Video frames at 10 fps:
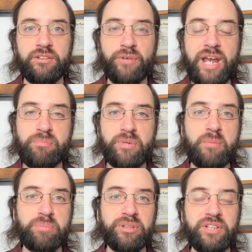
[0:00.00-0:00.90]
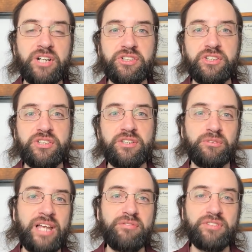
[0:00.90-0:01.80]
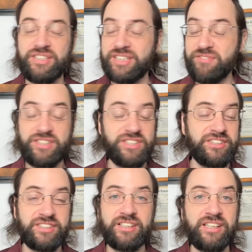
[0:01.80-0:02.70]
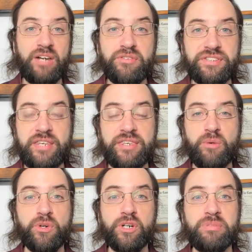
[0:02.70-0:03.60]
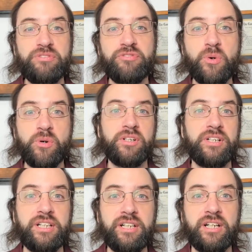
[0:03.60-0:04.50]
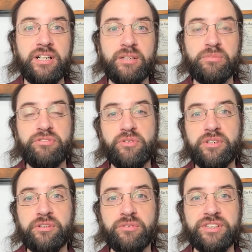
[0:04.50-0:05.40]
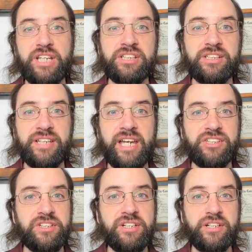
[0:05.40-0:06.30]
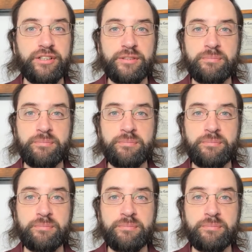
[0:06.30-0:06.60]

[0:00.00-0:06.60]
ramp up production to the level, even just to the levels that they were before uh, before the recession last year?